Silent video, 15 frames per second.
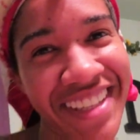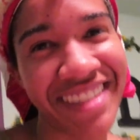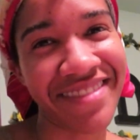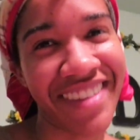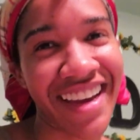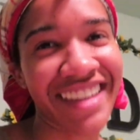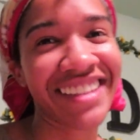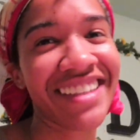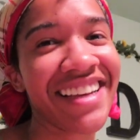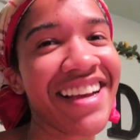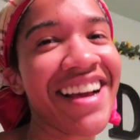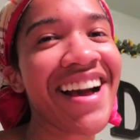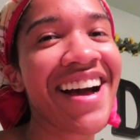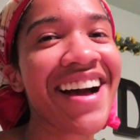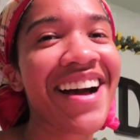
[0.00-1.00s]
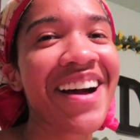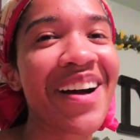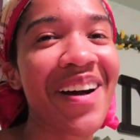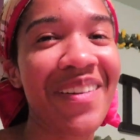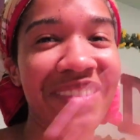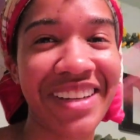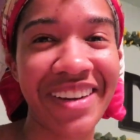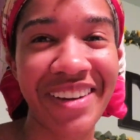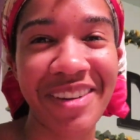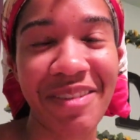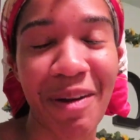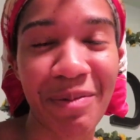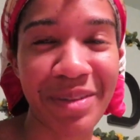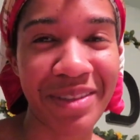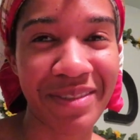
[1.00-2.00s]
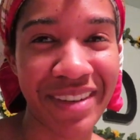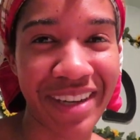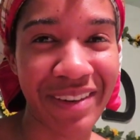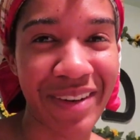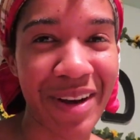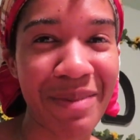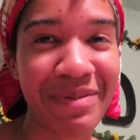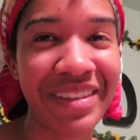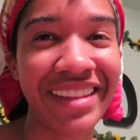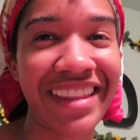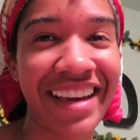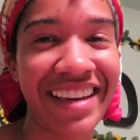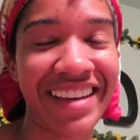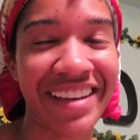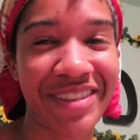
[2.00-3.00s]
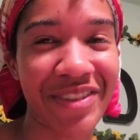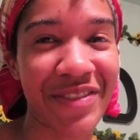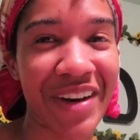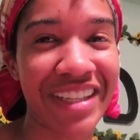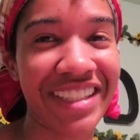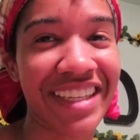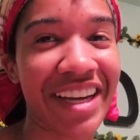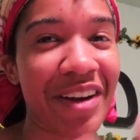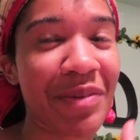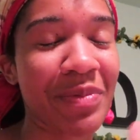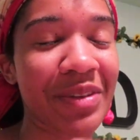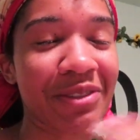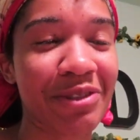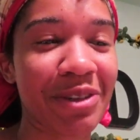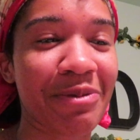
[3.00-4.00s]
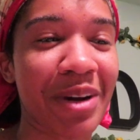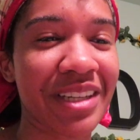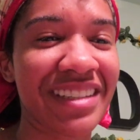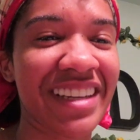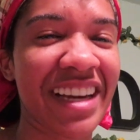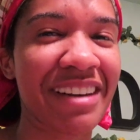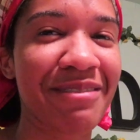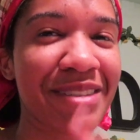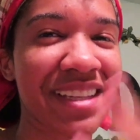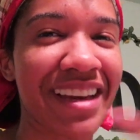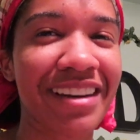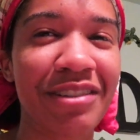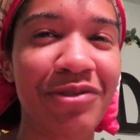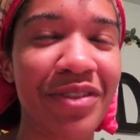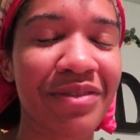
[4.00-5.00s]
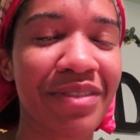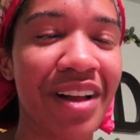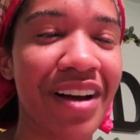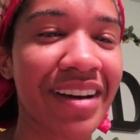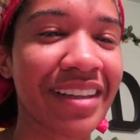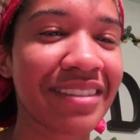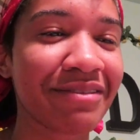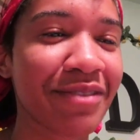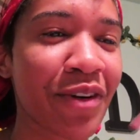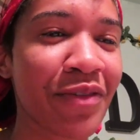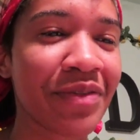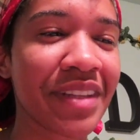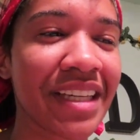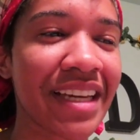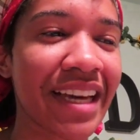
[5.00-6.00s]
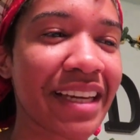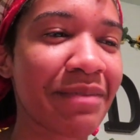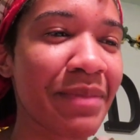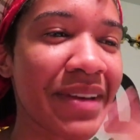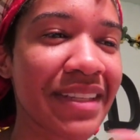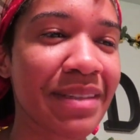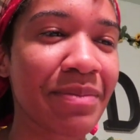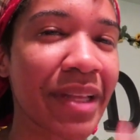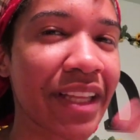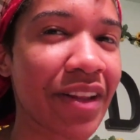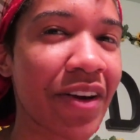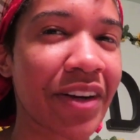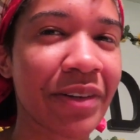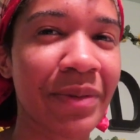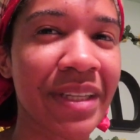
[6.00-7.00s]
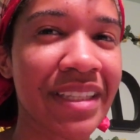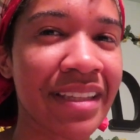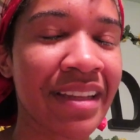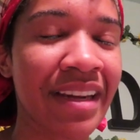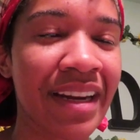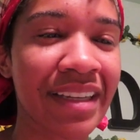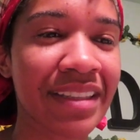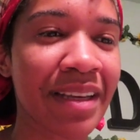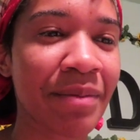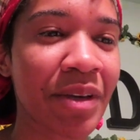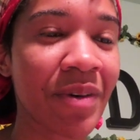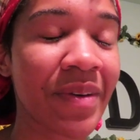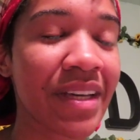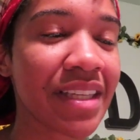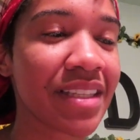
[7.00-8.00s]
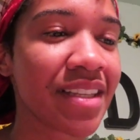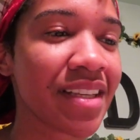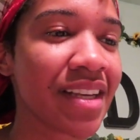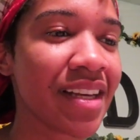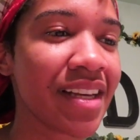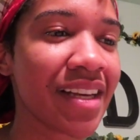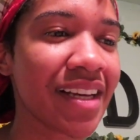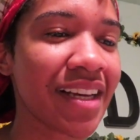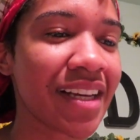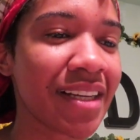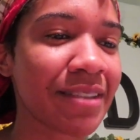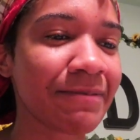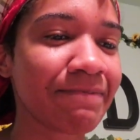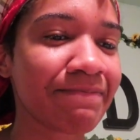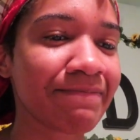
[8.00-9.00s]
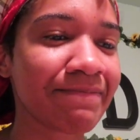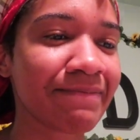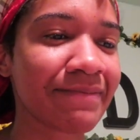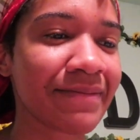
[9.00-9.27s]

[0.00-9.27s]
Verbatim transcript: it's fine. I'm gonna go ahead and wrap this video up. Thank you guys for watching. I hope you enjoyed watching. I know it's kind of short vlog. Hopefully, I can make some like longer ones in the next coming weeks. Um,